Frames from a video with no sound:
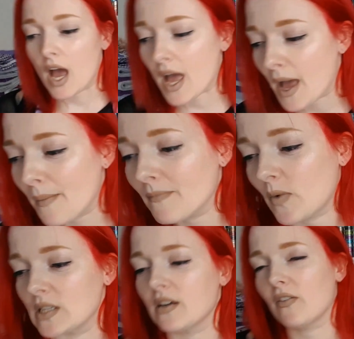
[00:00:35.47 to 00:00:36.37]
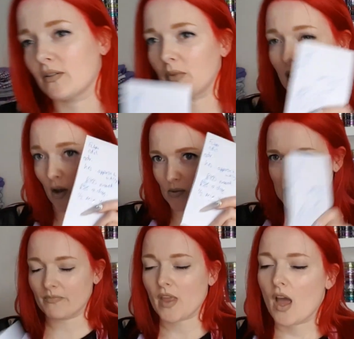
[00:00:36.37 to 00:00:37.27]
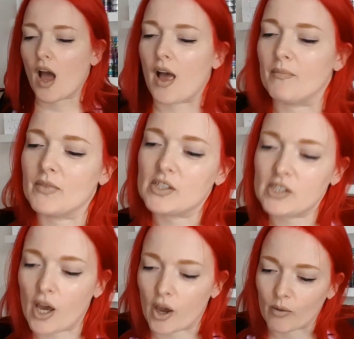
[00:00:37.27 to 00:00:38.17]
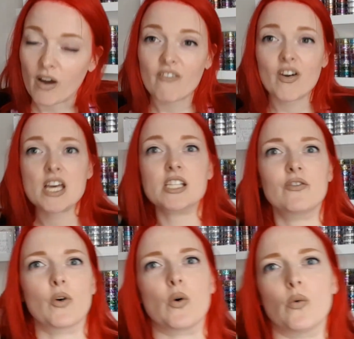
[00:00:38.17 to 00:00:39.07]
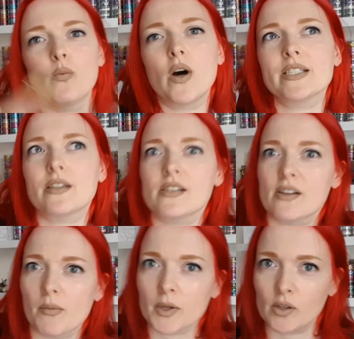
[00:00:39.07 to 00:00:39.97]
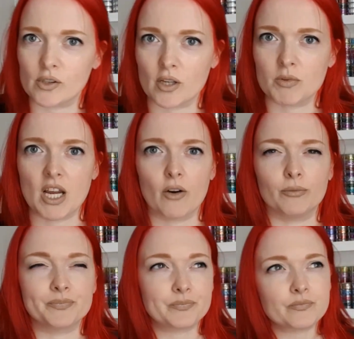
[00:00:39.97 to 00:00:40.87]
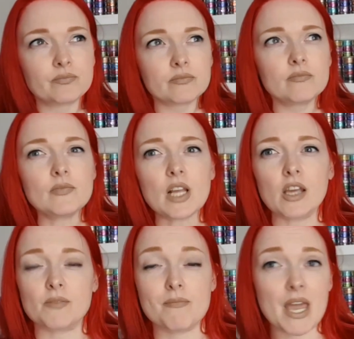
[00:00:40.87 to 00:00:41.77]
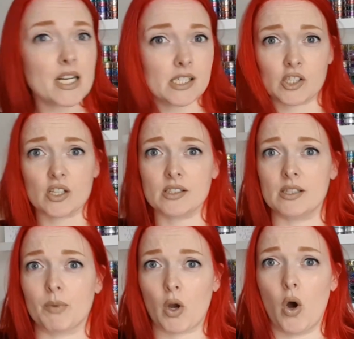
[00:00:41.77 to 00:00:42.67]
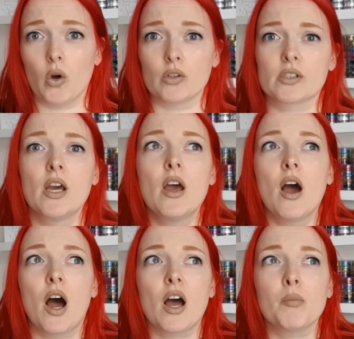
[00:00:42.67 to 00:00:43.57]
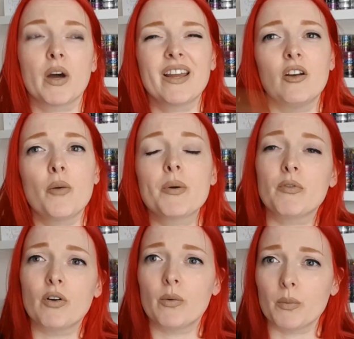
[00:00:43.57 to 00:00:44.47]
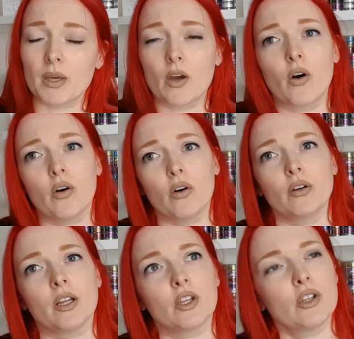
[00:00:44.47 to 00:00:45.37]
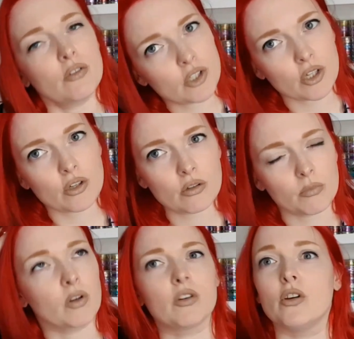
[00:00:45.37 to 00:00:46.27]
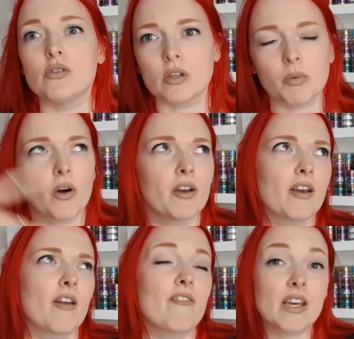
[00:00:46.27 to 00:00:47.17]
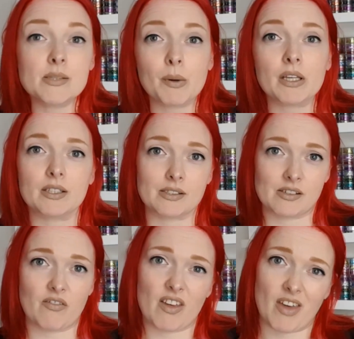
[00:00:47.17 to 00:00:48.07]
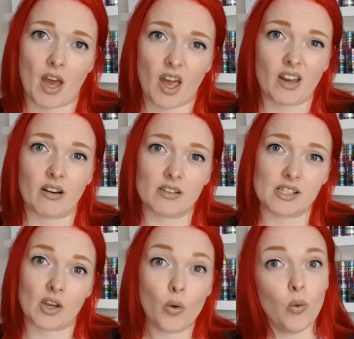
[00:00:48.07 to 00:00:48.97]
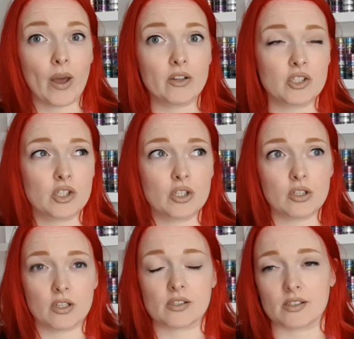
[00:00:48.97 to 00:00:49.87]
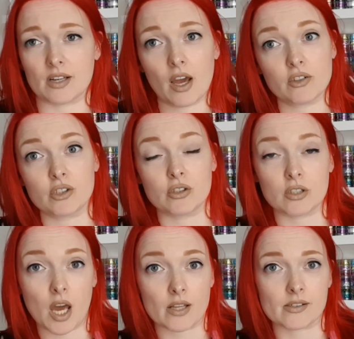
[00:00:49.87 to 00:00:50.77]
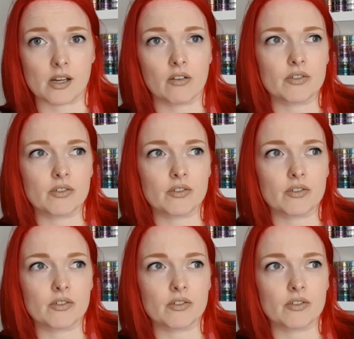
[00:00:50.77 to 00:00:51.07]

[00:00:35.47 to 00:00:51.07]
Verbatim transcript: Um, right, I've got my notes. Um, so first of all, why did I start my YouTube channel? mainly started it because um, I had a lot of people following me on like YouTube, not YouTube, on Facebook and stuff like that, and saying, "Oh, how did you do this? And how did you do that?" and stuff.